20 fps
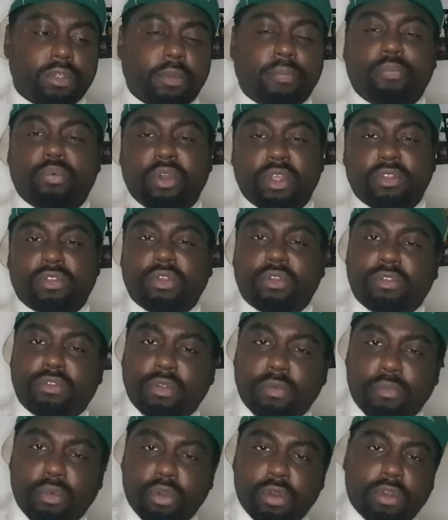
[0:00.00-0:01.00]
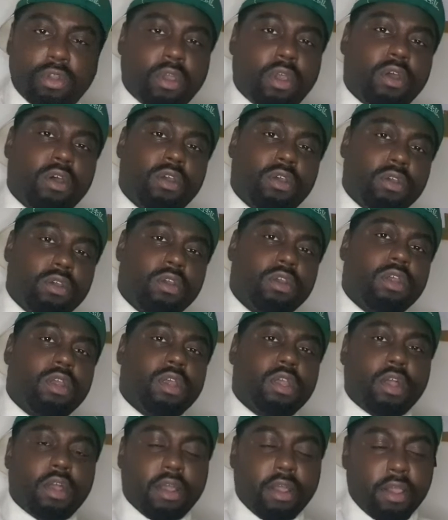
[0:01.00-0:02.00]
Princess Zamunda,
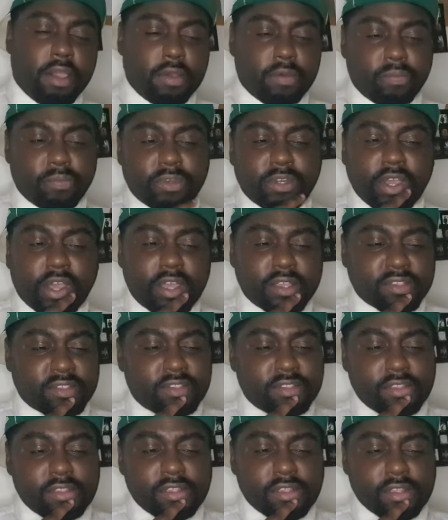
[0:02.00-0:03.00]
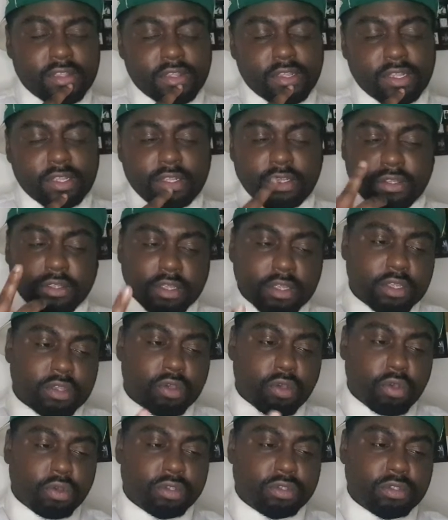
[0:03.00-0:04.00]
does,
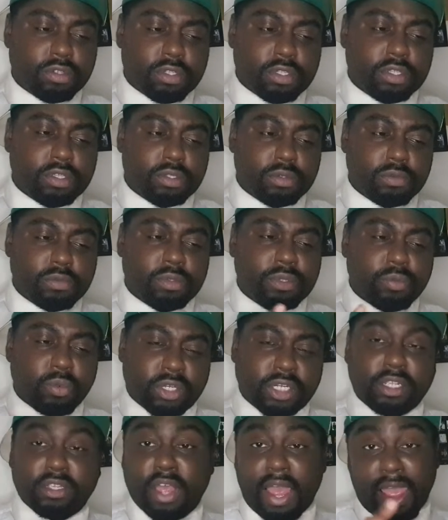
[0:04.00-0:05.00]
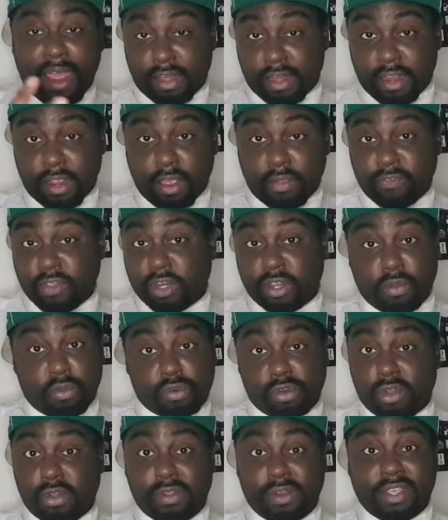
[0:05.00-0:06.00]
or which is, if you don't
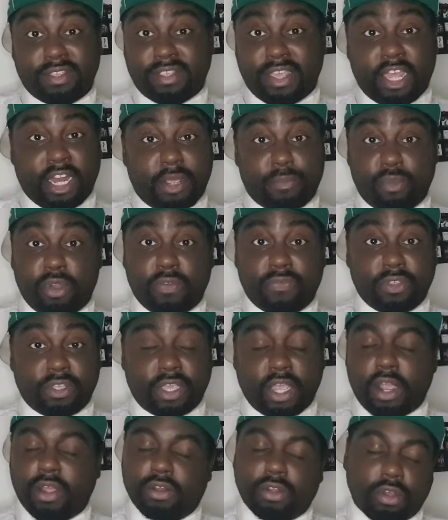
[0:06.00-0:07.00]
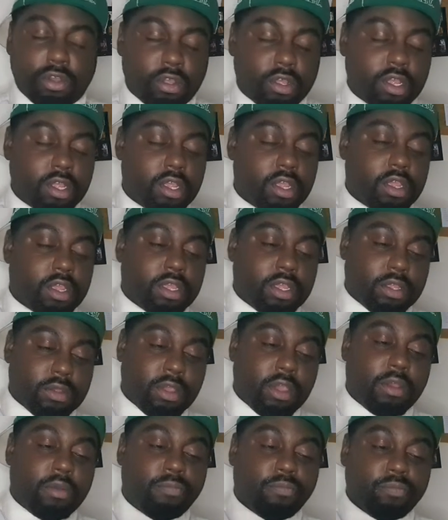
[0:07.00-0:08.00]
know, that's Eddie Murphy's character.
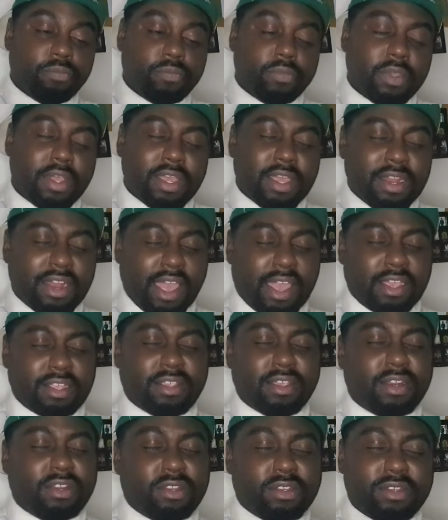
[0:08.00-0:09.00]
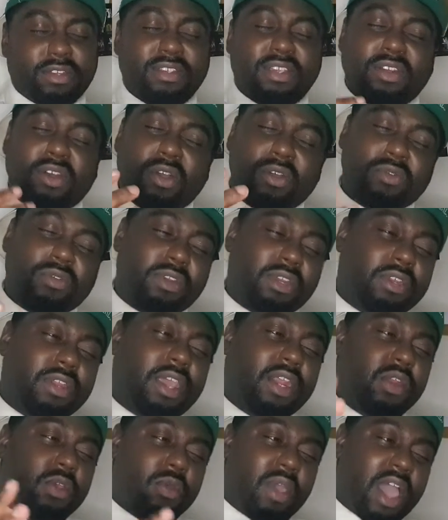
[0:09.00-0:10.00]
Like, they, you know, they
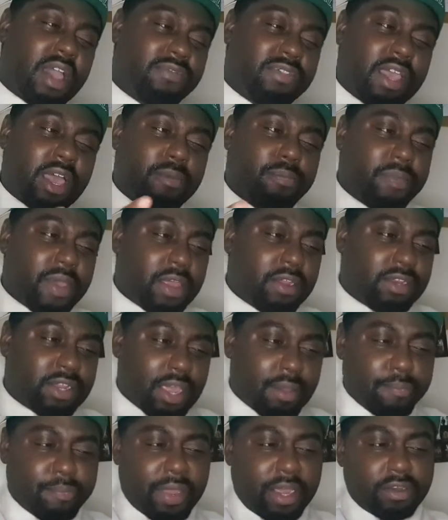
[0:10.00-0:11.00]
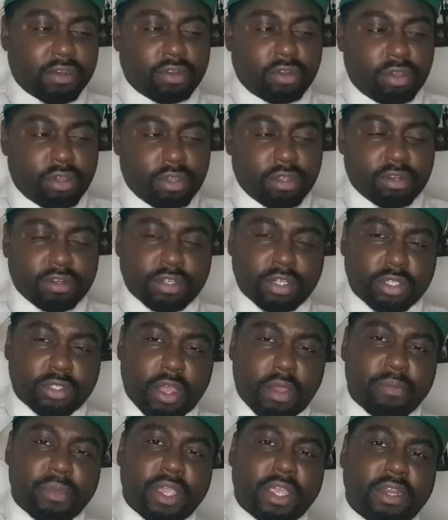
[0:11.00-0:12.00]
do have that banter. You see
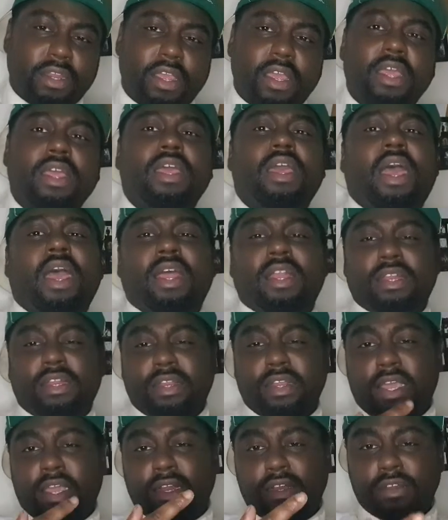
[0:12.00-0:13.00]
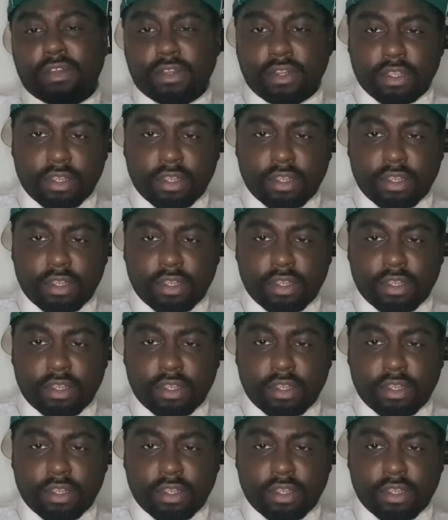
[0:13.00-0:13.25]
what I mean? And then